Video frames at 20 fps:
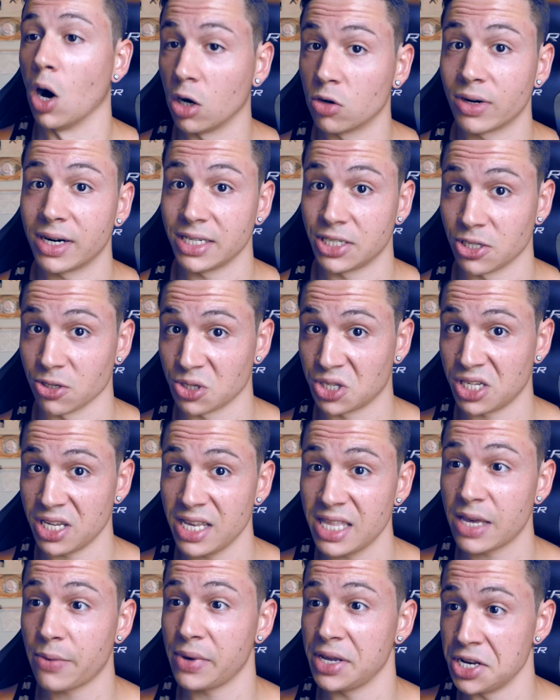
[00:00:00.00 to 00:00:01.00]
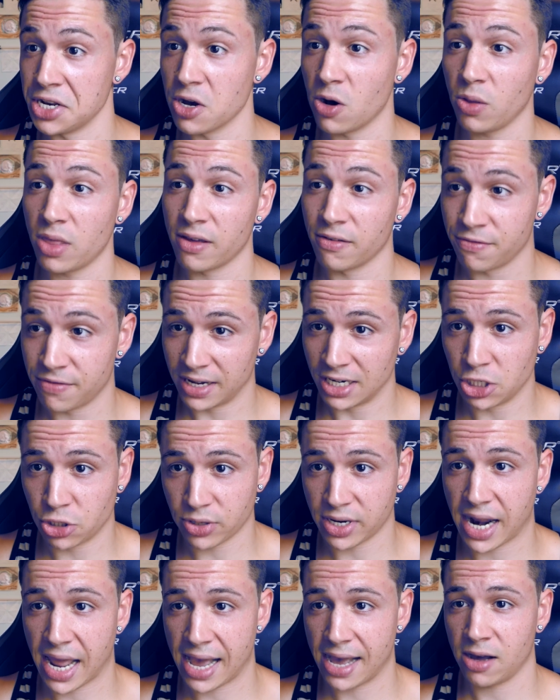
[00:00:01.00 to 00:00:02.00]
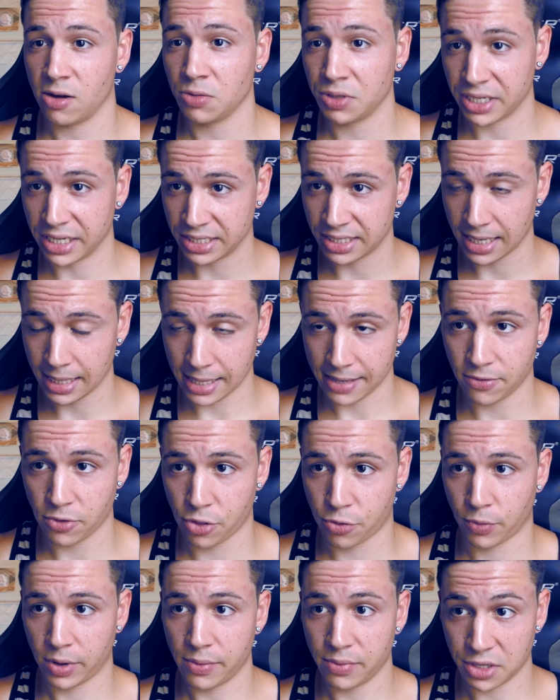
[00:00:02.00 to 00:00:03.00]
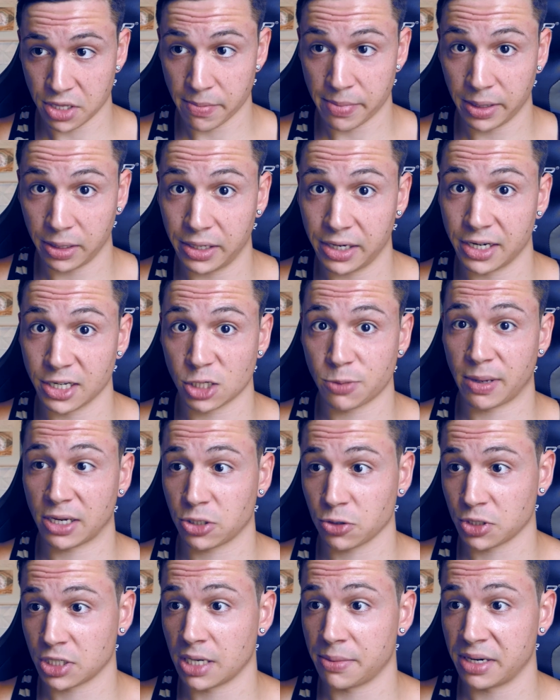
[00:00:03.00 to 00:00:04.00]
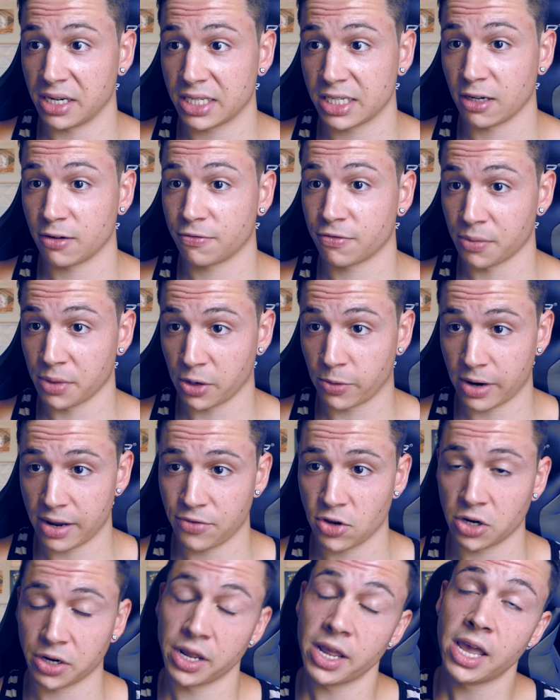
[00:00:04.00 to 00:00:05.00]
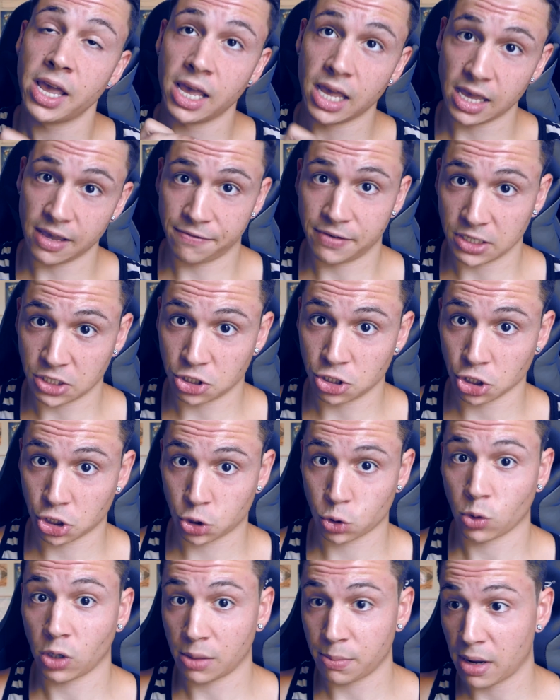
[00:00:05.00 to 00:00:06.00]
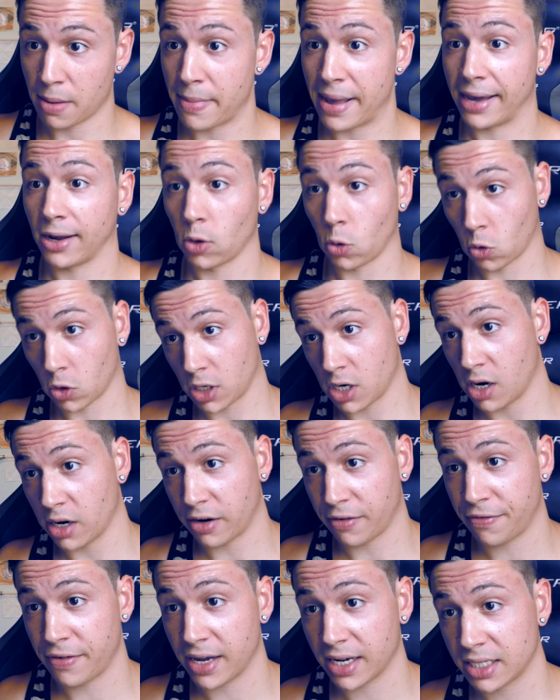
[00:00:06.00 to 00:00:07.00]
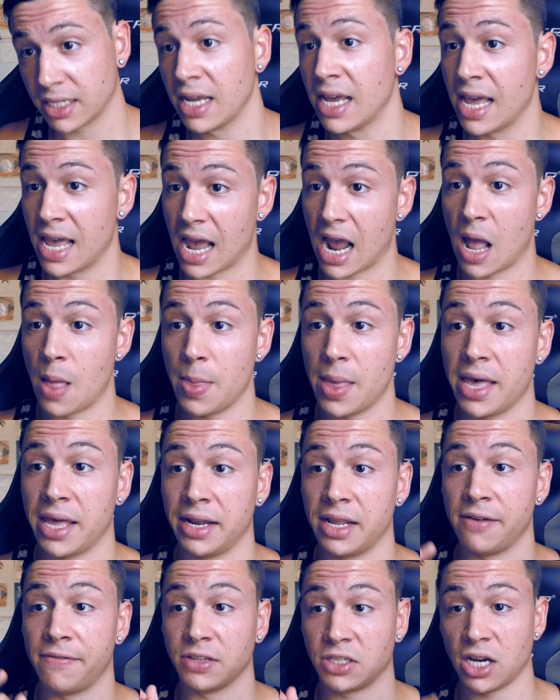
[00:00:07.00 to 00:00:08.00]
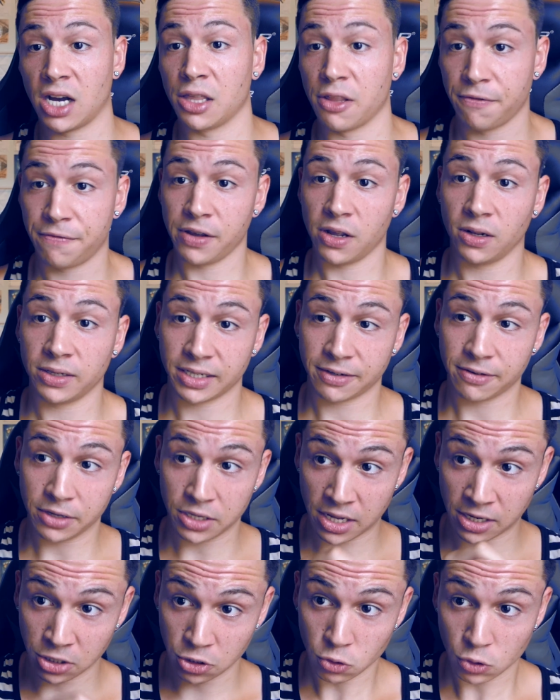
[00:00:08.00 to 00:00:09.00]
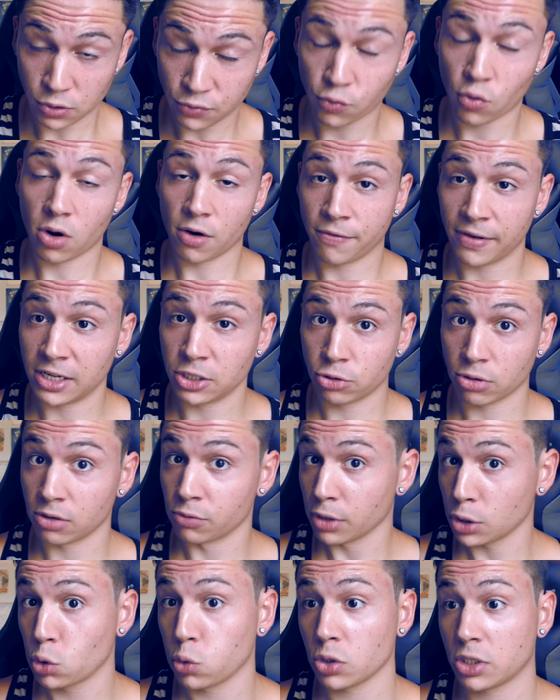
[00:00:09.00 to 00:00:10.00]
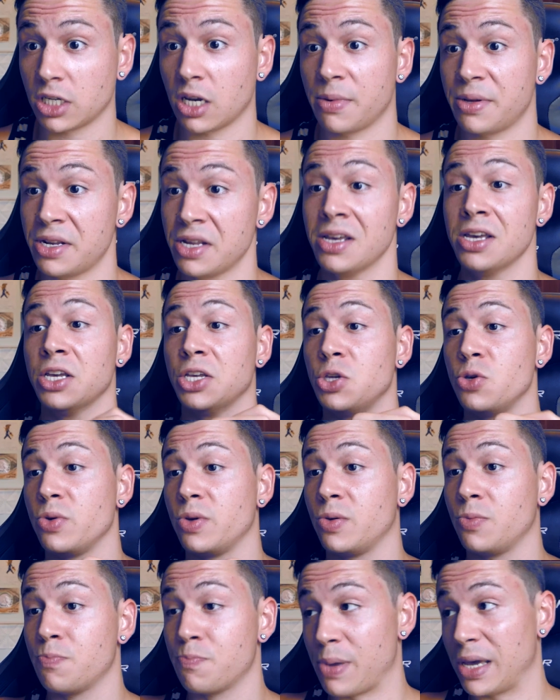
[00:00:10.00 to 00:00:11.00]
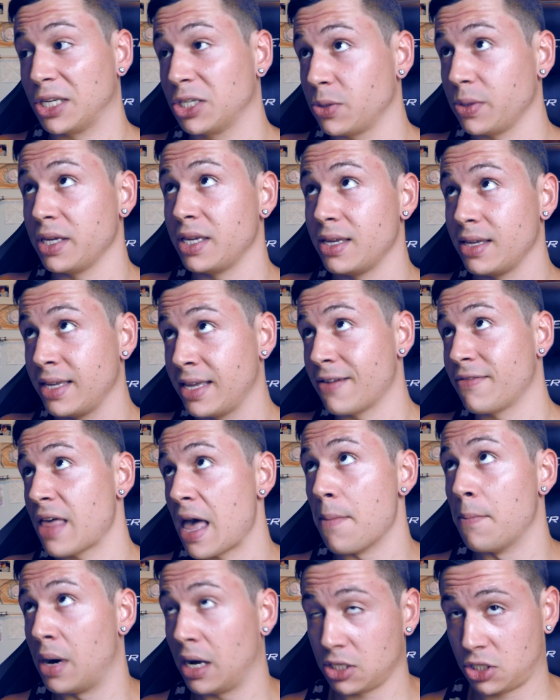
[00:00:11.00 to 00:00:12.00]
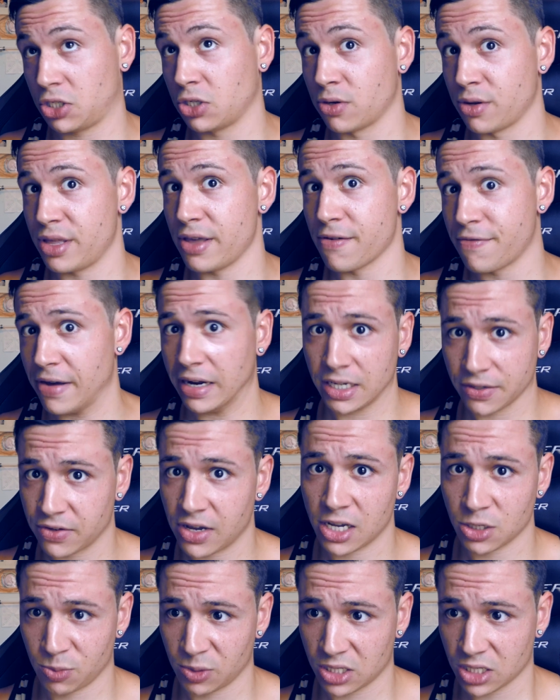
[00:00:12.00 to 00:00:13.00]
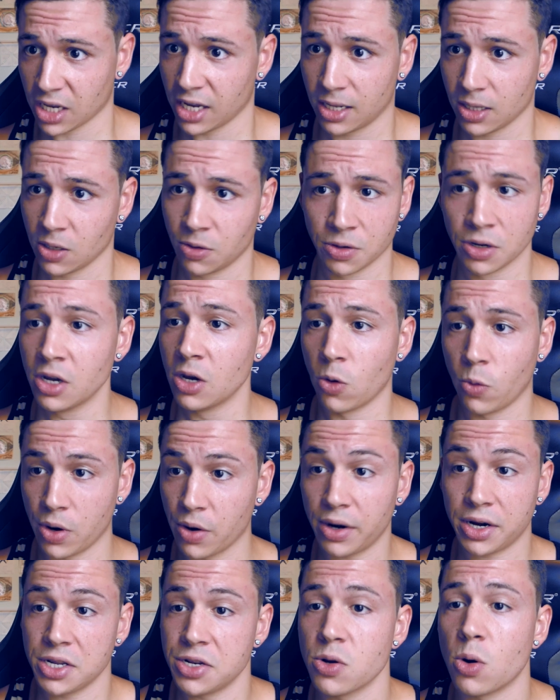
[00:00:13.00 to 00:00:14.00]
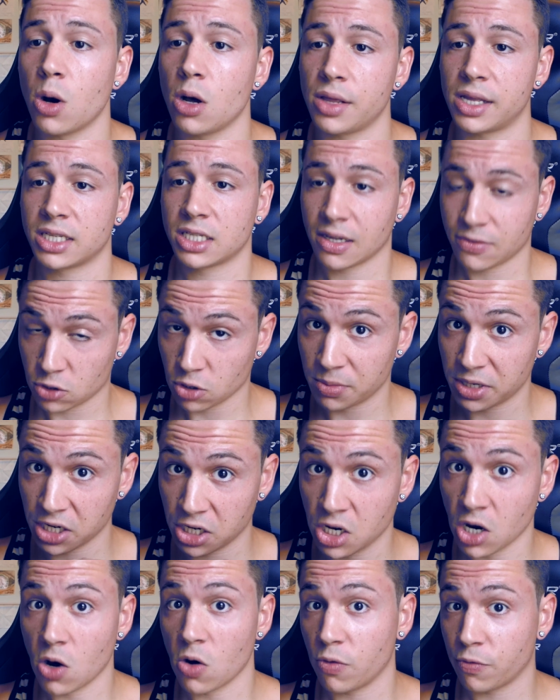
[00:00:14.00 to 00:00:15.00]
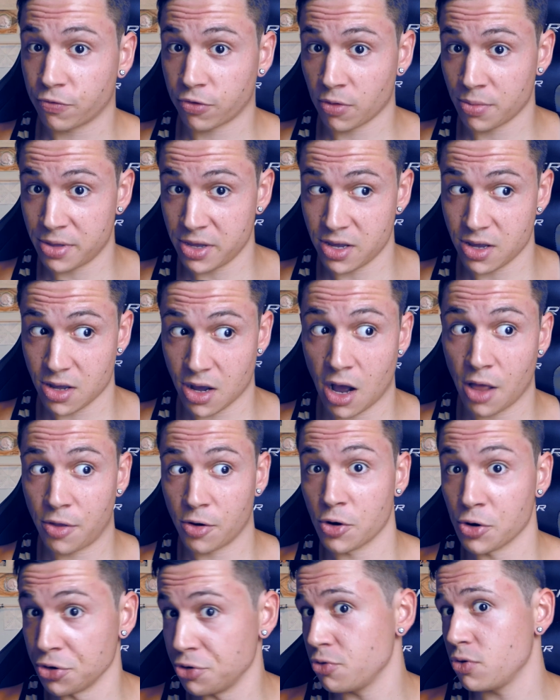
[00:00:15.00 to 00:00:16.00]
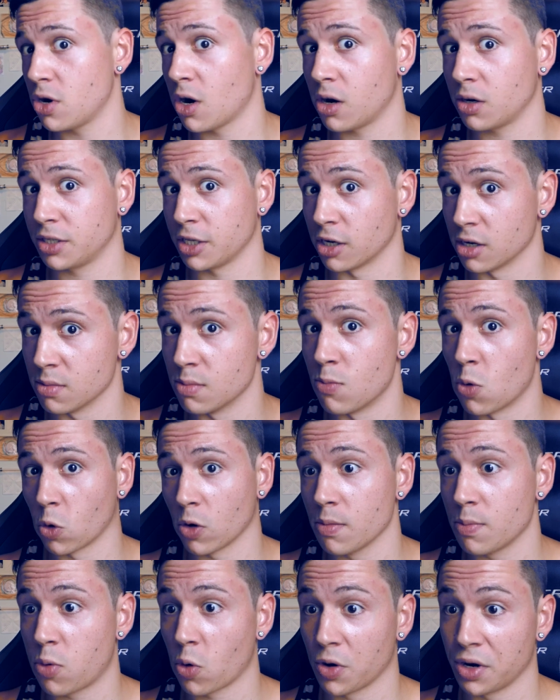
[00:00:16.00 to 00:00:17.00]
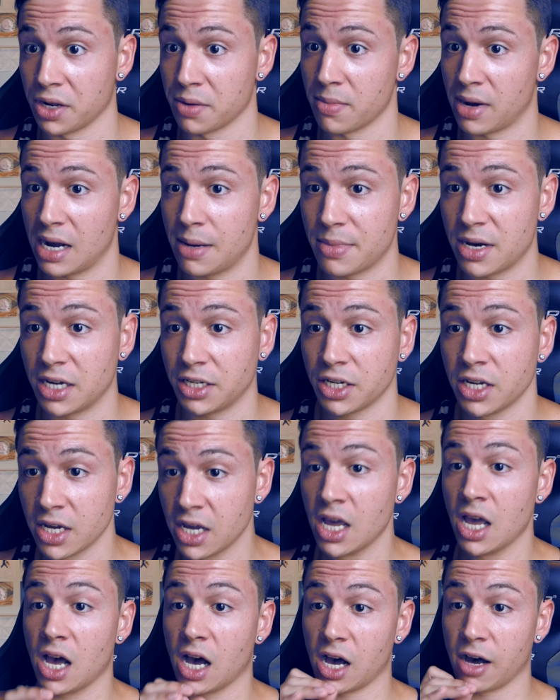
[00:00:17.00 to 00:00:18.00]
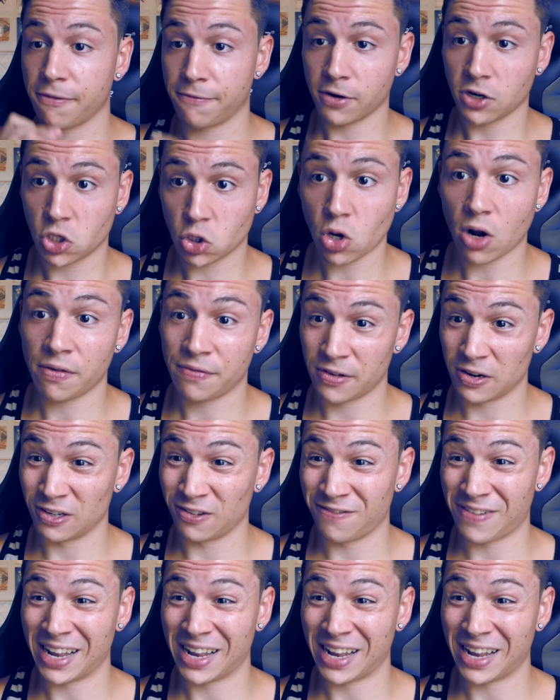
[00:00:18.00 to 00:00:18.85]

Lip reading: Alright, so seeing that we know that Vendread Hound is a level 3 with the ability to special summon itself from the graveyard if it's destroyed by battle or card effect, and then if it's on the field and used for a Vendread ritual summon, you basically give that monster the effect of Cosmic Cyclone. We already know all that stuff, so I'm going to go for the other new cards that are more important in my mind. First off, there's